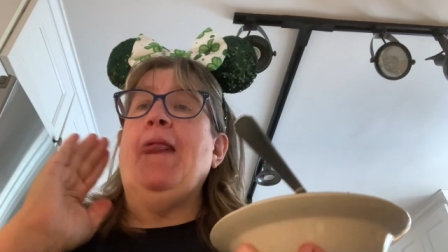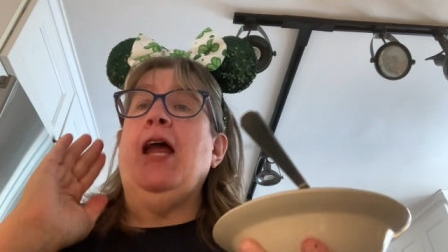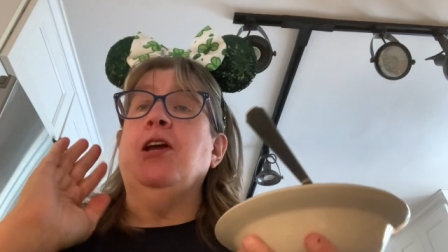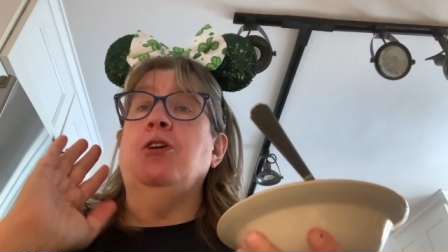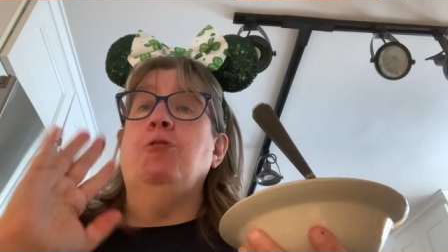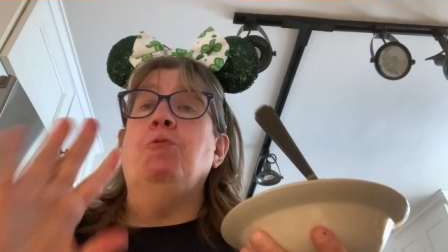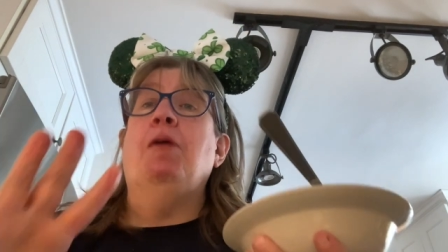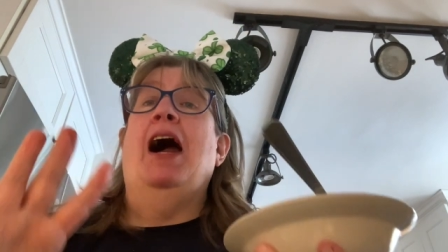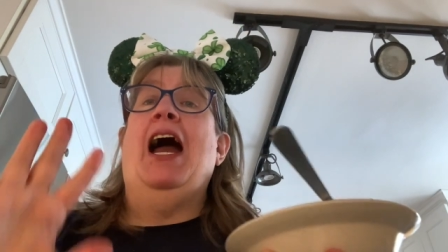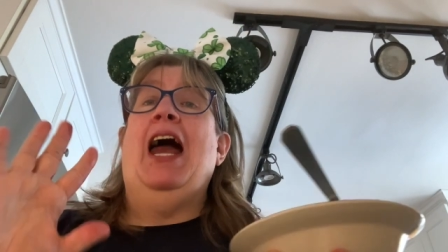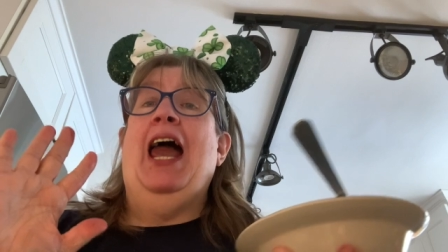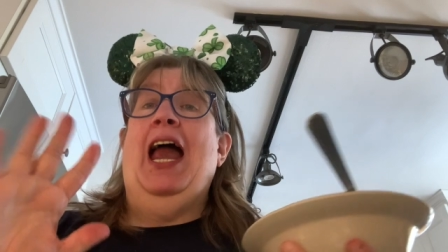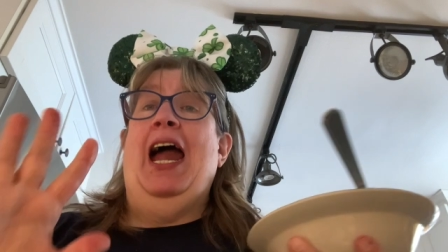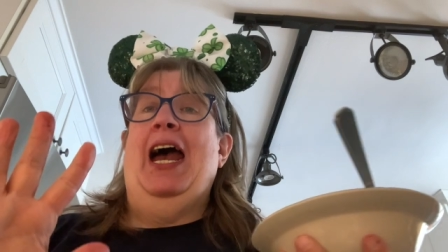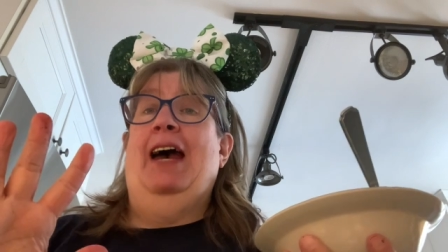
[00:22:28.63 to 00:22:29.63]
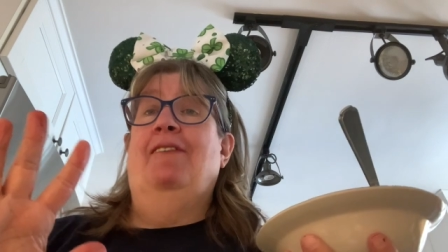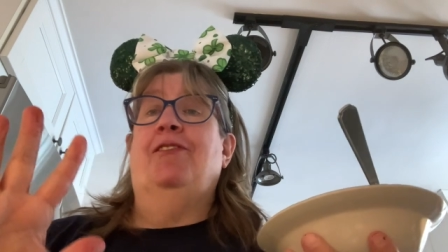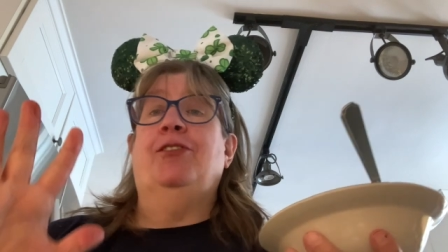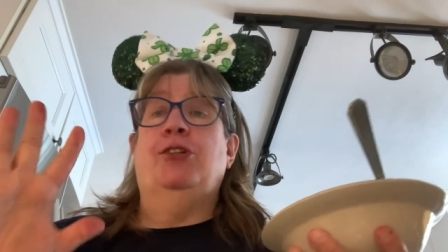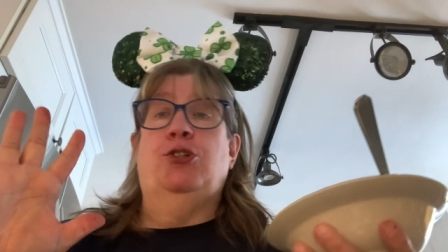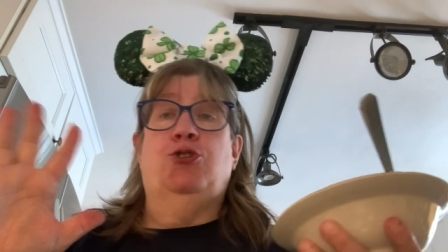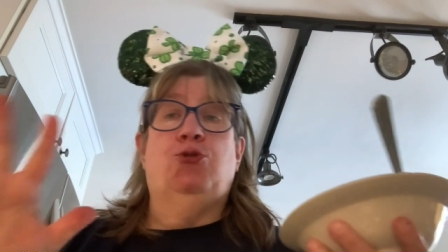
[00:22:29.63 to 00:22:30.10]
You have
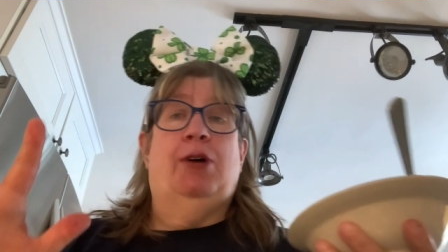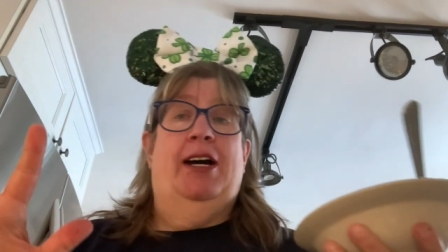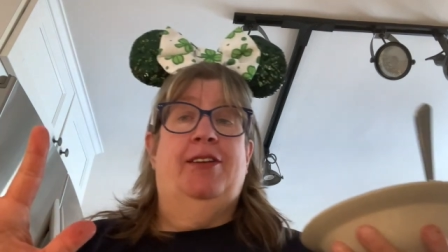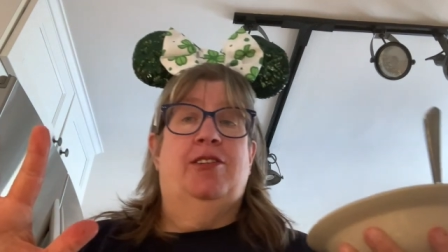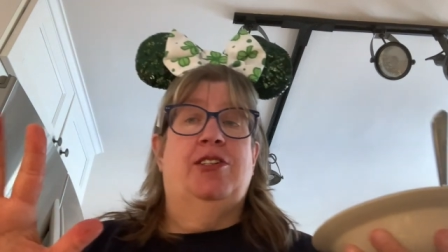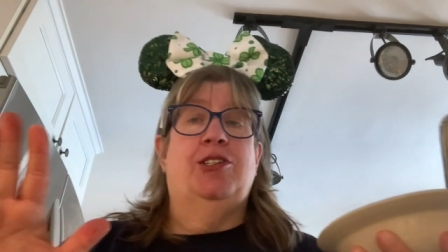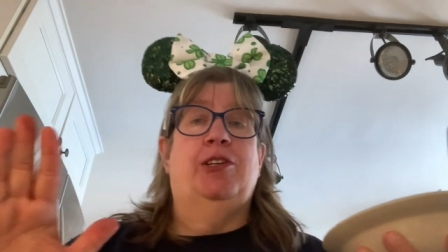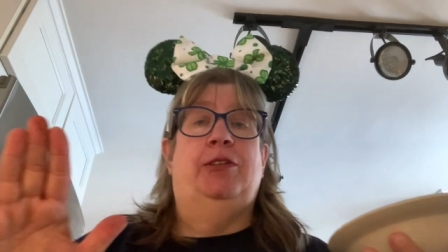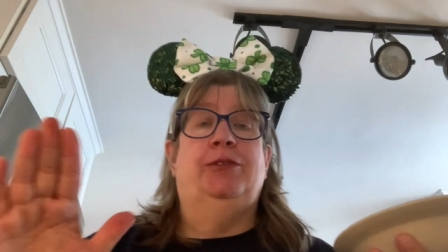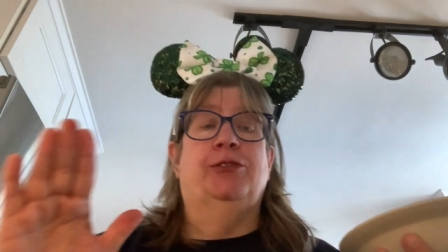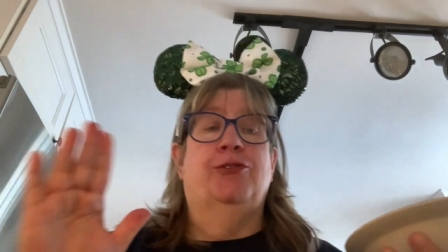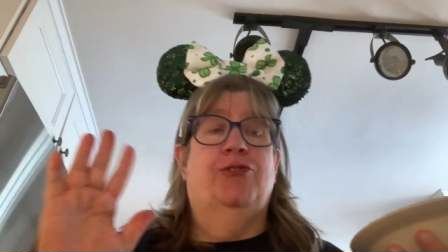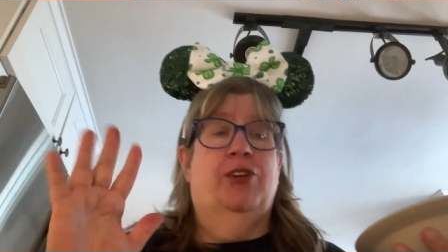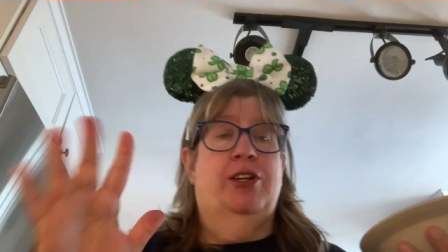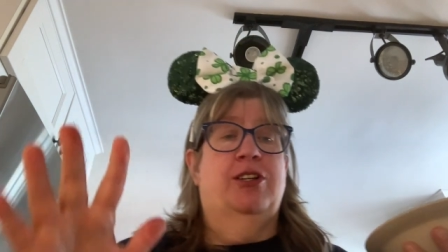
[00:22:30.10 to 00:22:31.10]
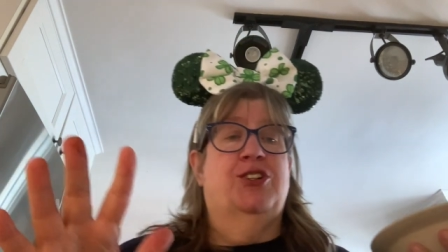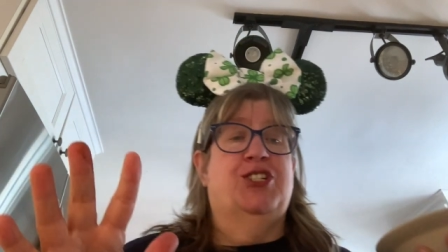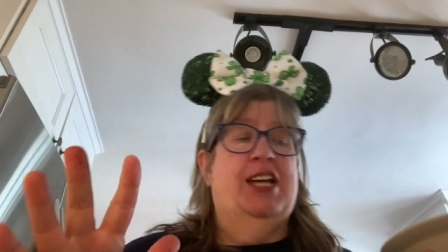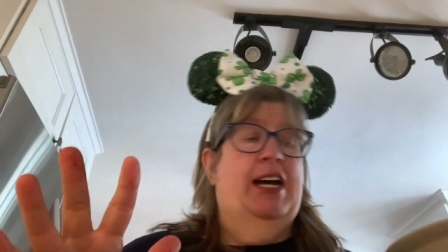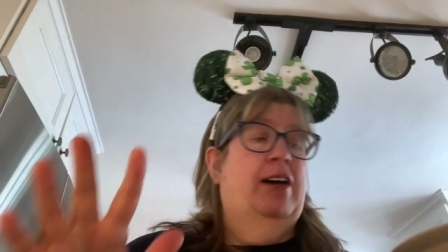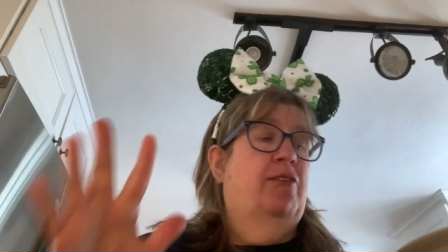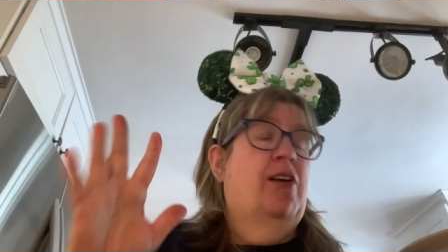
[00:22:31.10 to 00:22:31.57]
to try this for
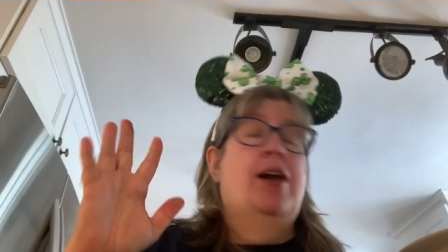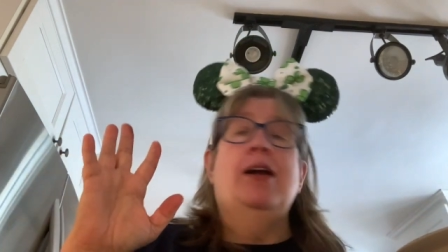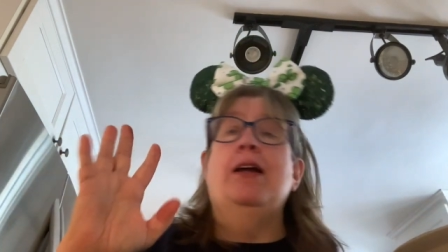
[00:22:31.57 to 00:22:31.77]
yourself.